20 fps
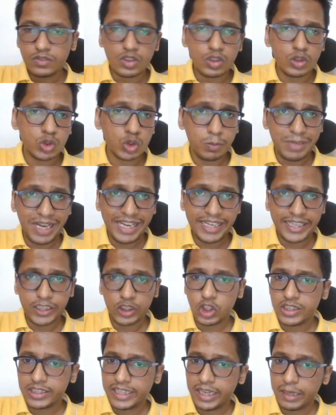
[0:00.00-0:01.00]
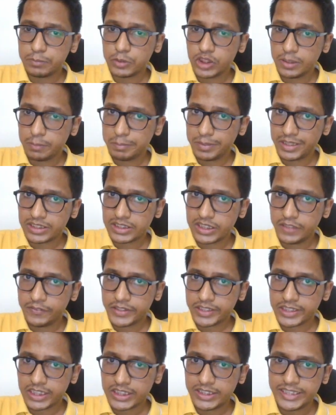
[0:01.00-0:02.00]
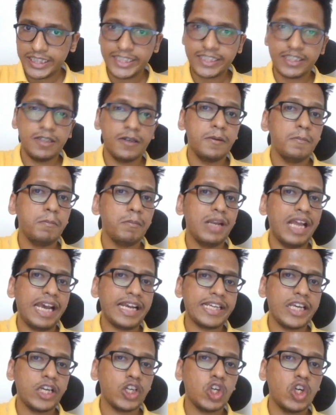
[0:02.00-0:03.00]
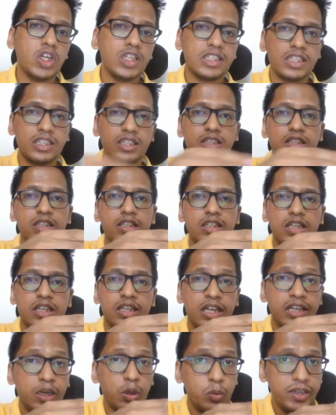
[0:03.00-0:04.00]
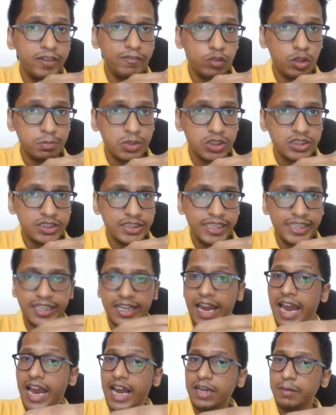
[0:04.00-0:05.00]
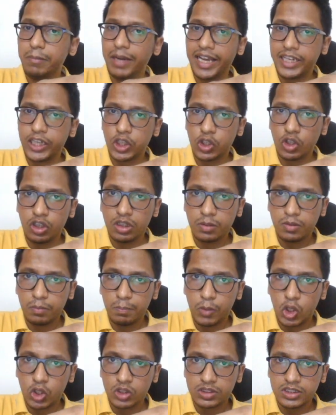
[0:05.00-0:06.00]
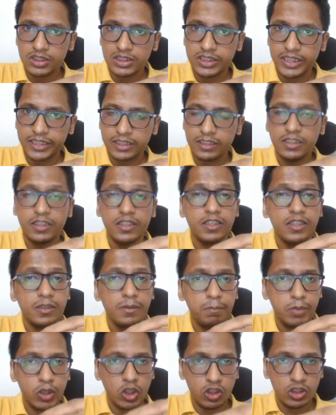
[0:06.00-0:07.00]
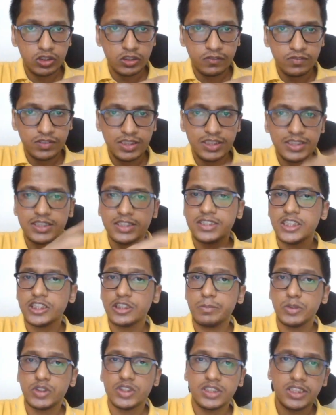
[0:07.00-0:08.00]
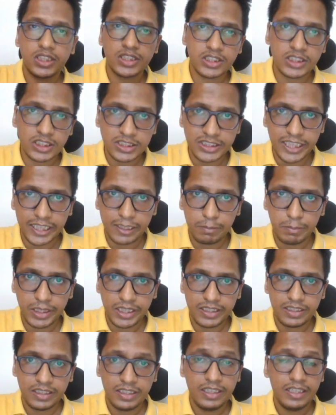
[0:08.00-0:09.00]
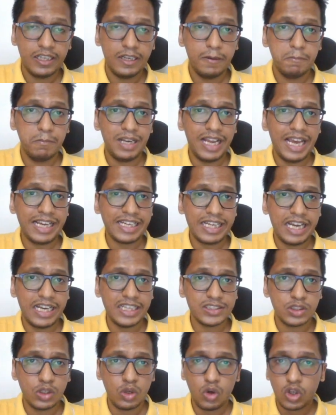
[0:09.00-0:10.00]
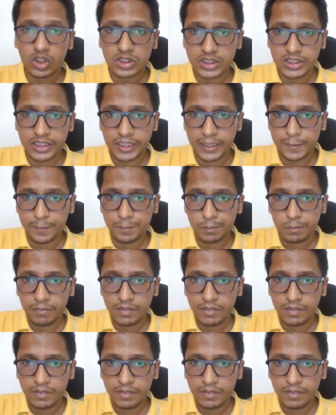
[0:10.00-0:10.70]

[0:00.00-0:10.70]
So black cannot capture the piece giving the check. Black cannot run away from the check, and black cannot block the check. Because of this position is a checkmate. Black has lost the game.